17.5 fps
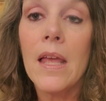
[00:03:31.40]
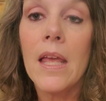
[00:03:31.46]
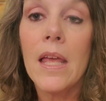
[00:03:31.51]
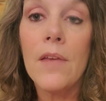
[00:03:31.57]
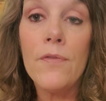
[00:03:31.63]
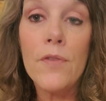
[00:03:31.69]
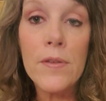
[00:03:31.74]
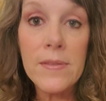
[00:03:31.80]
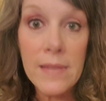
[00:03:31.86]

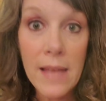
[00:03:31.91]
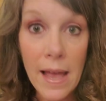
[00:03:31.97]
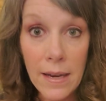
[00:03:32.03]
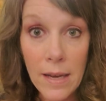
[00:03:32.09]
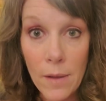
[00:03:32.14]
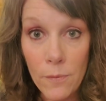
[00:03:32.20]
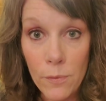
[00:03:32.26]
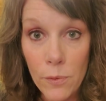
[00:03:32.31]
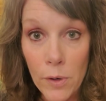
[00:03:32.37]
If you
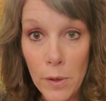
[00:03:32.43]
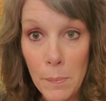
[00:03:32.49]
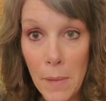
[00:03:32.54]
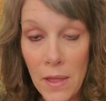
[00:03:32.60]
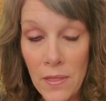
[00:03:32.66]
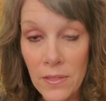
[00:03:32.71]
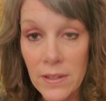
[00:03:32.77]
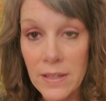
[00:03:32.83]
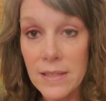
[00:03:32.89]
sign up for a
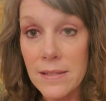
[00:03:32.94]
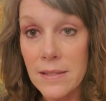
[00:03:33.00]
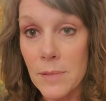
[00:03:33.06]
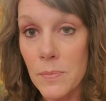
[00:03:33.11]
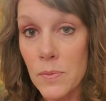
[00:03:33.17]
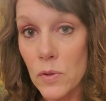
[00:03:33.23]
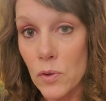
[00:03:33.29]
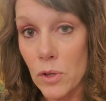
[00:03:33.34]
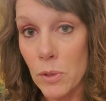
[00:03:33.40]
monthly
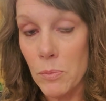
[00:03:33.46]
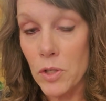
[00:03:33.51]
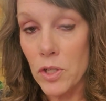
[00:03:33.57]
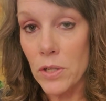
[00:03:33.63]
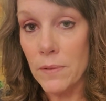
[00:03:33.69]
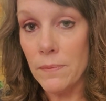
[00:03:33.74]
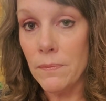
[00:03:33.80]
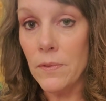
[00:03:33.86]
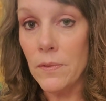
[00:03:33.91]

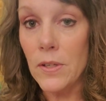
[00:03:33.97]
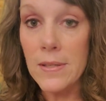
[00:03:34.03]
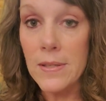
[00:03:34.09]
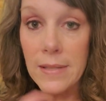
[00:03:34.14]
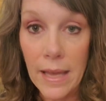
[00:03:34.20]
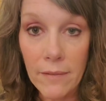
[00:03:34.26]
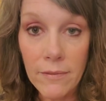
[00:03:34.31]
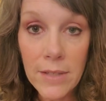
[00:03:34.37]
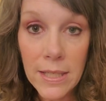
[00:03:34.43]
subscription, you
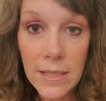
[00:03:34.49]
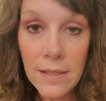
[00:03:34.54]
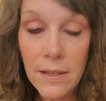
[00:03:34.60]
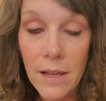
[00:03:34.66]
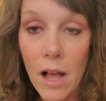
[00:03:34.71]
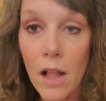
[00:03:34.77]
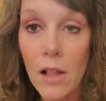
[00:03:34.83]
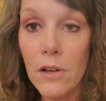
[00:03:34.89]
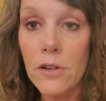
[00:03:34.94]
save ten
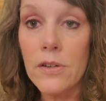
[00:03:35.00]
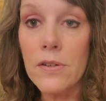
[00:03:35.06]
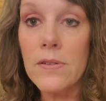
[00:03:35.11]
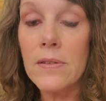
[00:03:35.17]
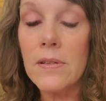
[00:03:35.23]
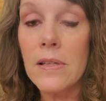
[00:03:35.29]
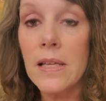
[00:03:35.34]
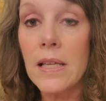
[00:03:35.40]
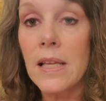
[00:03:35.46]

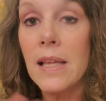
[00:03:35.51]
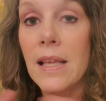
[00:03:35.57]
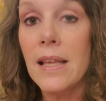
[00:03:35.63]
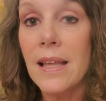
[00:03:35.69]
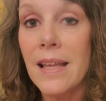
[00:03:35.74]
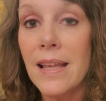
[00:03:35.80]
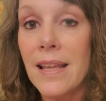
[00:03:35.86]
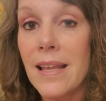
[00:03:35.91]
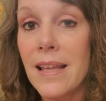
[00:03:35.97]
dollars.
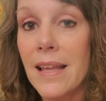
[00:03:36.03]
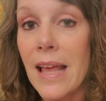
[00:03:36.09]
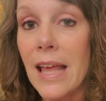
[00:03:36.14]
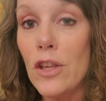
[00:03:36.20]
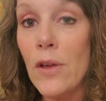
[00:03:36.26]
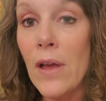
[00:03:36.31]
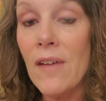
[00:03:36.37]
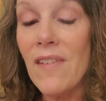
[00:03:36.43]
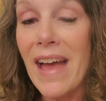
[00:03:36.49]

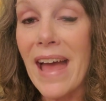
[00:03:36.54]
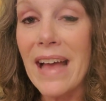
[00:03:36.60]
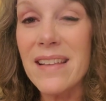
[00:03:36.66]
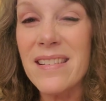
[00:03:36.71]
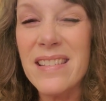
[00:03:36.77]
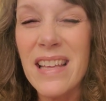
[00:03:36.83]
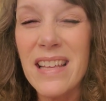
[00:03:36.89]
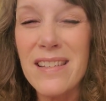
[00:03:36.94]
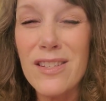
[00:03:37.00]
You have
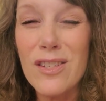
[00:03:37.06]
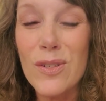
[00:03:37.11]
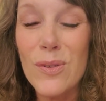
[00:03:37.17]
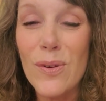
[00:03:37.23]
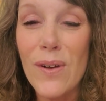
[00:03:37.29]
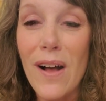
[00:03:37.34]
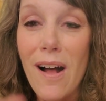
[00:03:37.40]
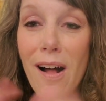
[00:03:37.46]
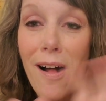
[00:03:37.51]
access
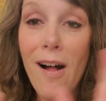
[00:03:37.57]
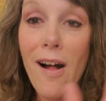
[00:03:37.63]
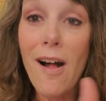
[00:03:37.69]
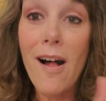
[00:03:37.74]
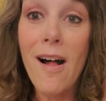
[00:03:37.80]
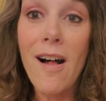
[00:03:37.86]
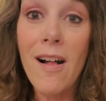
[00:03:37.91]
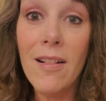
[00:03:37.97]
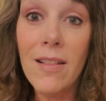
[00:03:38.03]
to
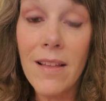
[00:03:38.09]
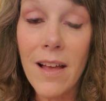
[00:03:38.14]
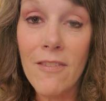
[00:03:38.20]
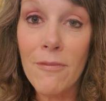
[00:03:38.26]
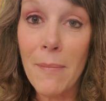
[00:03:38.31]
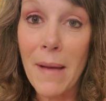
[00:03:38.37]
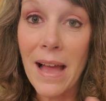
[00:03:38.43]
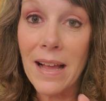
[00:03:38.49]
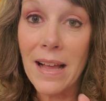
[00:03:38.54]
all
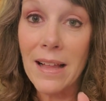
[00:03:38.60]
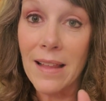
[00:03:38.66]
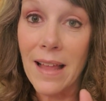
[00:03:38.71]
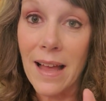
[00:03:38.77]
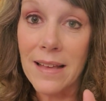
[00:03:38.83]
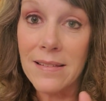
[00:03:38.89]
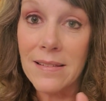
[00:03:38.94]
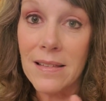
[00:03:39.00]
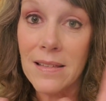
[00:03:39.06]
of my
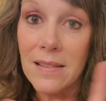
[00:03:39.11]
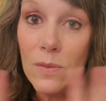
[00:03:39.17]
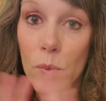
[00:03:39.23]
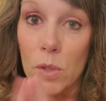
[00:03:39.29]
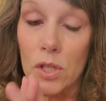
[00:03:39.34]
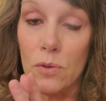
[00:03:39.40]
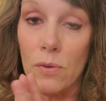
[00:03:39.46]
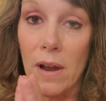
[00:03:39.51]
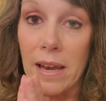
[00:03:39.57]
classes,
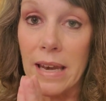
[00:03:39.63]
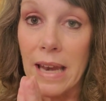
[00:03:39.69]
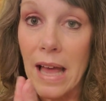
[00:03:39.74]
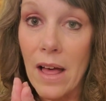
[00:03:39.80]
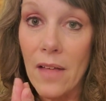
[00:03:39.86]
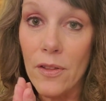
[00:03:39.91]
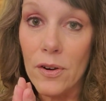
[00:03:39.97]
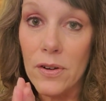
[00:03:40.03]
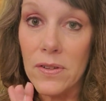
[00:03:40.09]
which right
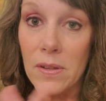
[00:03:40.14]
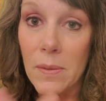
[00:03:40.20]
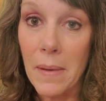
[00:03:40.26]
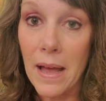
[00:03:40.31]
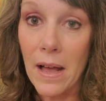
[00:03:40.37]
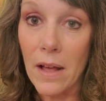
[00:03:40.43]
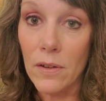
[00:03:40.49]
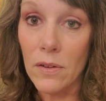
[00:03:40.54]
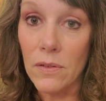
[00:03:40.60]
now there's
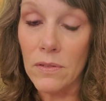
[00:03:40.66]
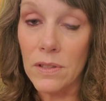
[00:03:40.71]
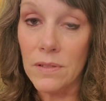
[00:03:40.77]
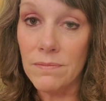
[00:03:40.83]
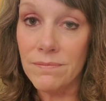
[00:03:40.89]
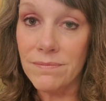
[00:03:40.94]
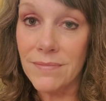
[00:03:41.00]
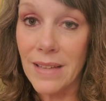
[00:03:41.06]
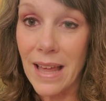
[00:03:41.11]
about,
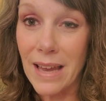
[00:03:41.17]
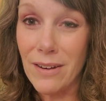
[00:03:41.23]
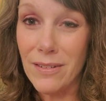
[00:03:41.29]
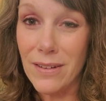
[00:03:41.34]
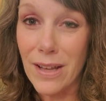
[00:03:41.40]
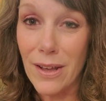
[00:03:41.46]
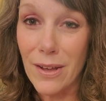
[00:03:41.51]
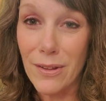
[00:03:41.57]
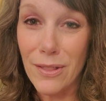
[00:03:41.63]
I don't
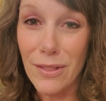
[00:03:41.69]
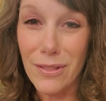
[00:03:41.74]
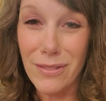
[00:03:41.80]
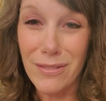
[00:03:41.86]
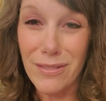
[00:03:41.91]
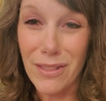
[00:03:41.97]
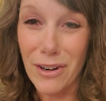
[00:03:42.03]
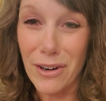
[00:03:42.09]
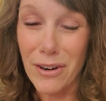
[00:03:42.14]
know,
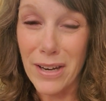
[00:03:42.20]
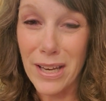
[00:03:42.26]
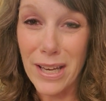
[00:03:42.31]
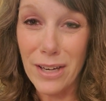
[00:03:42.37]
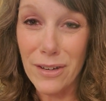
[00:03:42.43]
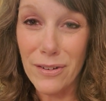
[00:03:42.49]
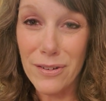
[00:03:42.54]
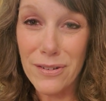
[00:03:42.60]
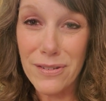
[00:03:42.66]

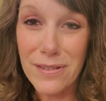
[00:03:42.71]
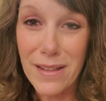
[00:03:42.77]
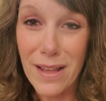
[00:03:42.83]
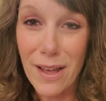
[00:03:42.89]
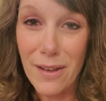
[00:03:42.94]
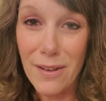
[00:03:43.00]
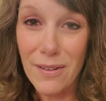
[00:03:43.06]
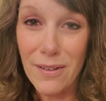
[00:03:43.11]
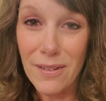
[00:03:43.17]
thirty or
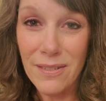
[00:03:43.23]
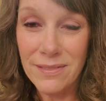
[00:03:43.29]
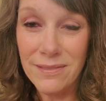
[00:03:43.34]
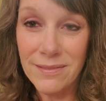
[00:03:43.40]
so.